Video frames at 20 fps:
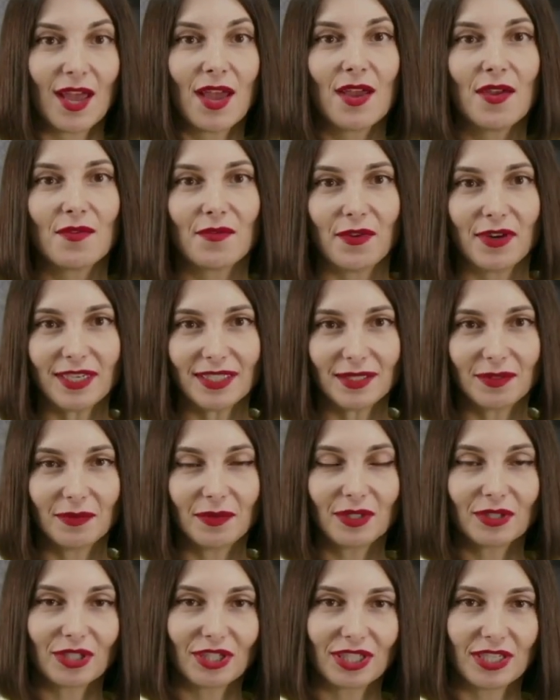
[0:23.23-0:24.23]
First, we'll
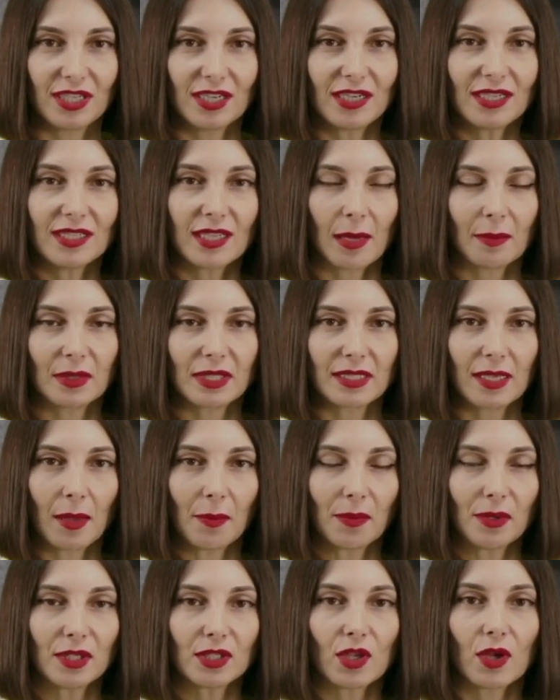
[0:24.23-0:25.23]
share some
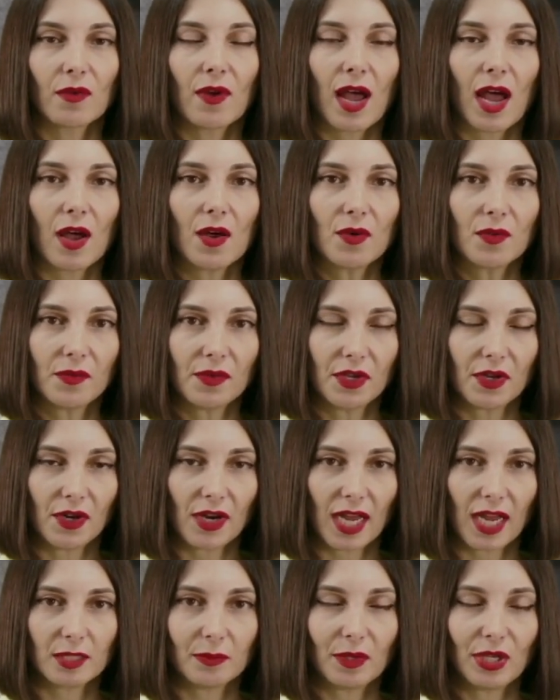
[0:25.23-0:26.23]
examples of how VR
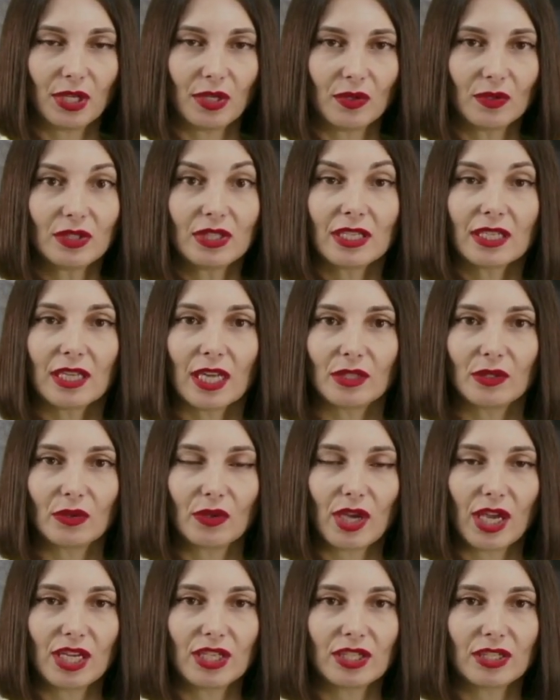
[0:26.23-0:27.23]
has been used in
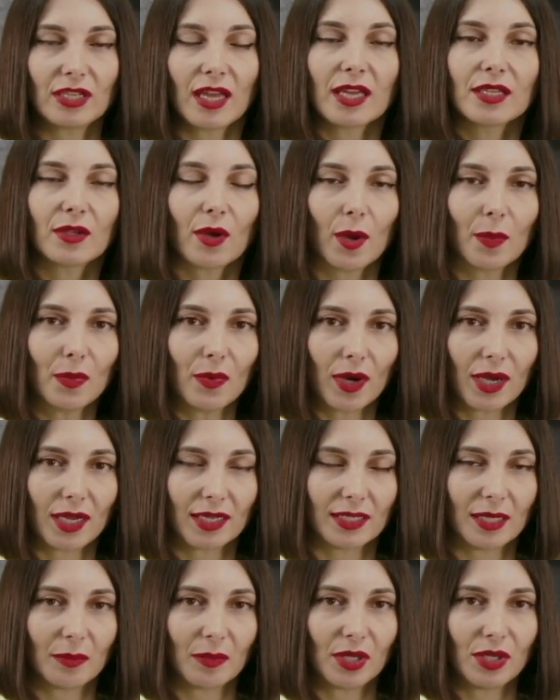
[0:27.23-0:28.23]
education at Åbo
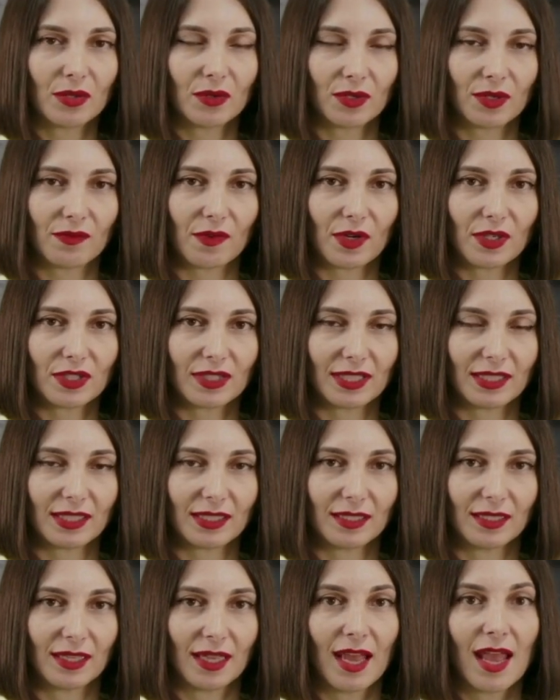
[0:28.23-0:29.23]
Akademi University.
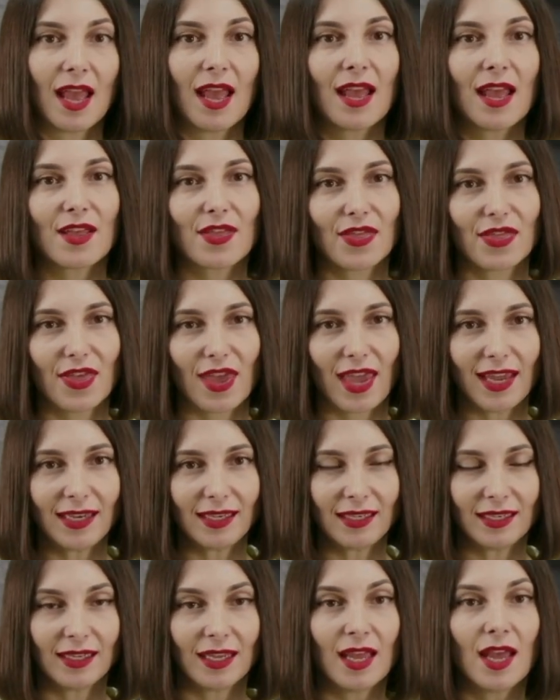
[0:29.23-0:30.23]
Then,
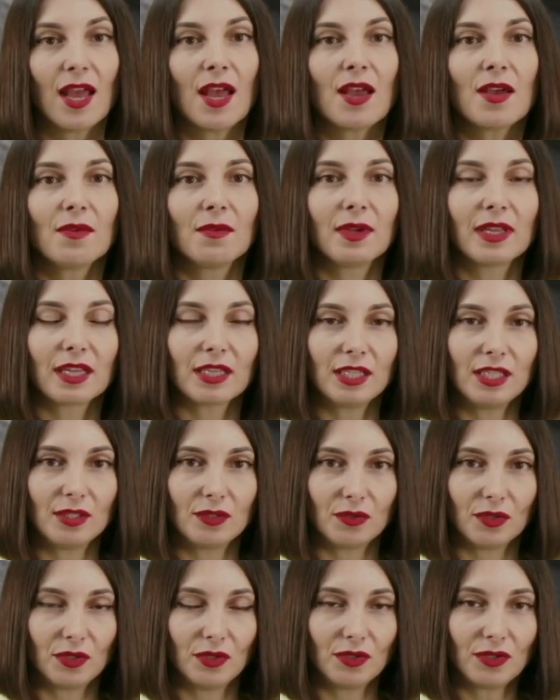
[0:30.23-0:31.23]
we'll
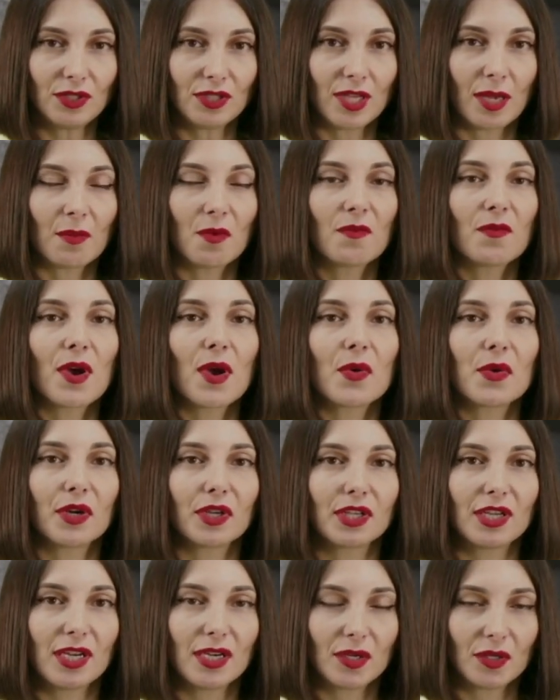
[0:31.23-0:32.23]
introduce some of our
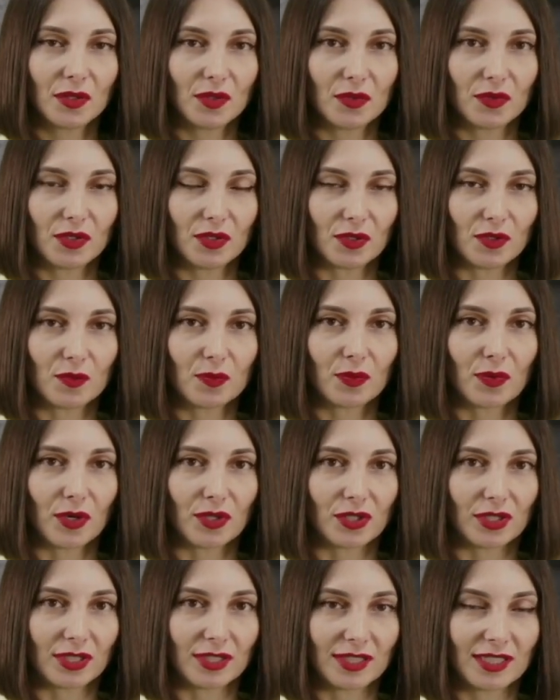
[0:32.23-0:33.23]
current research
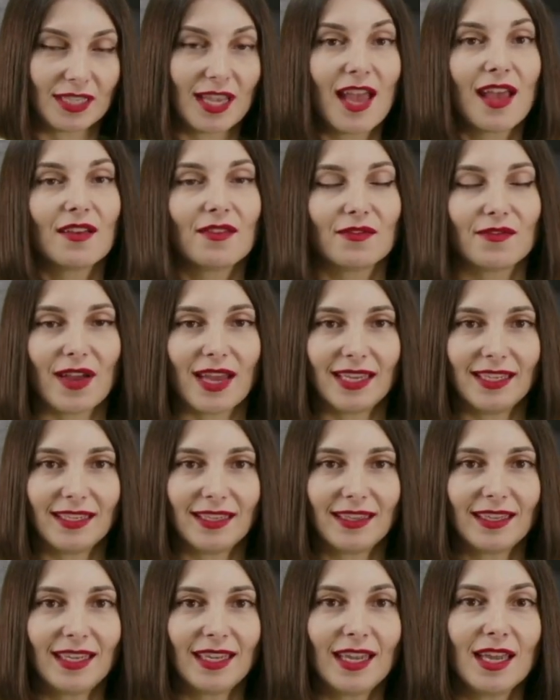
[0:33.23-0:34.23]
projects.
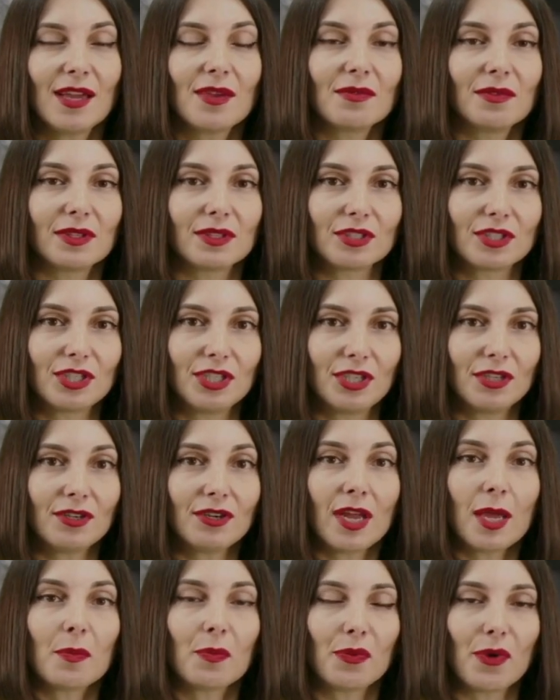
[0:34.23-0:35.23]
Finally, we'll share a
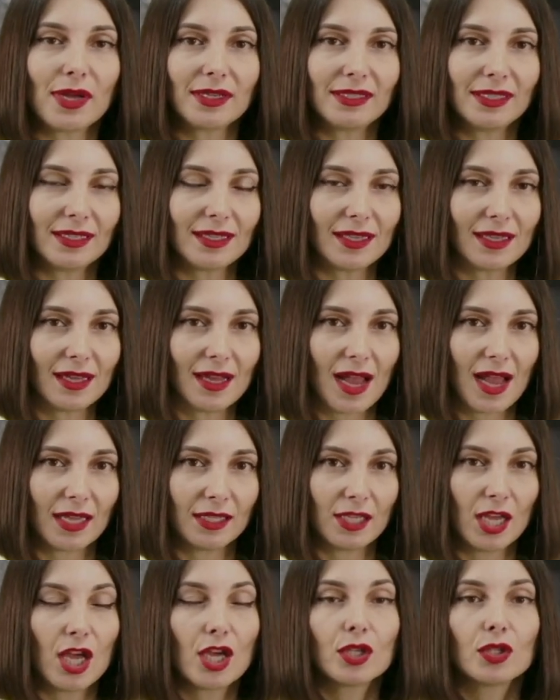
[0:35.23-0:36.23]
practical guide
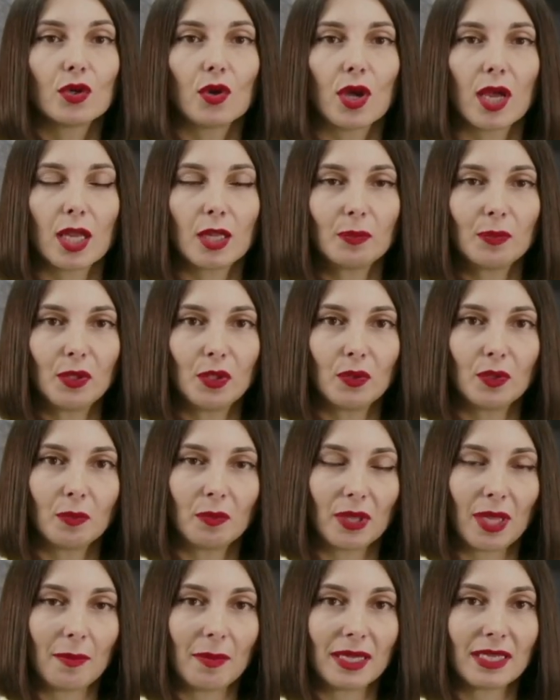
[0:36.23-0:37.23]
to help you
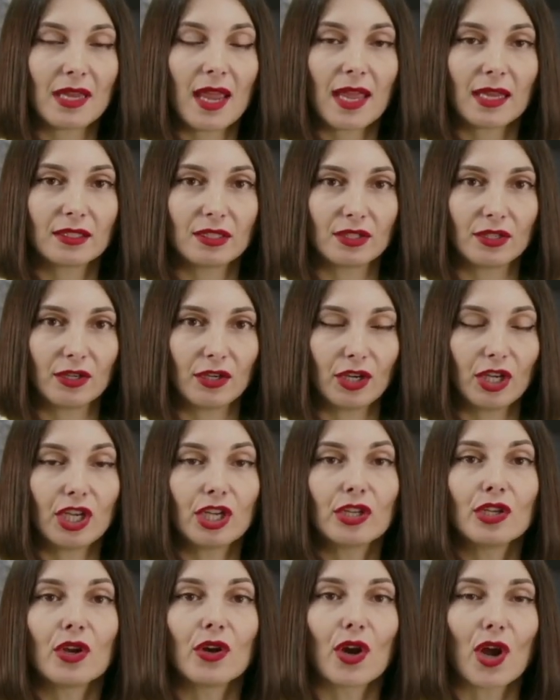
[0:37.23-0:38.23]
implement XR in
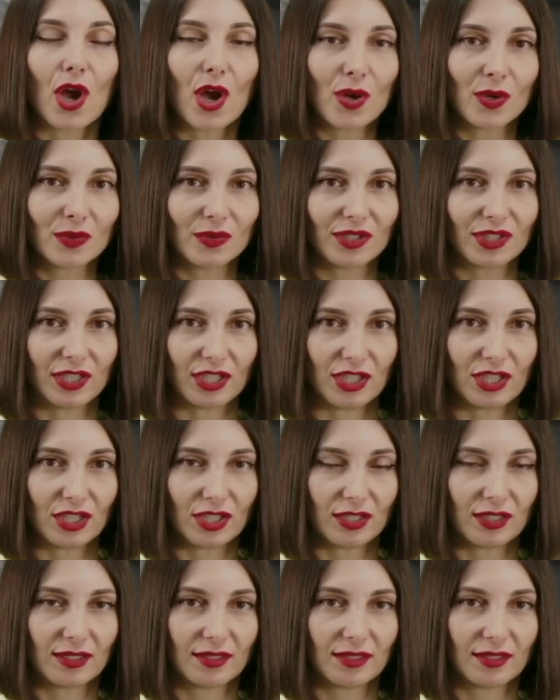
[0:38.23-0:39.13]
your own teaching.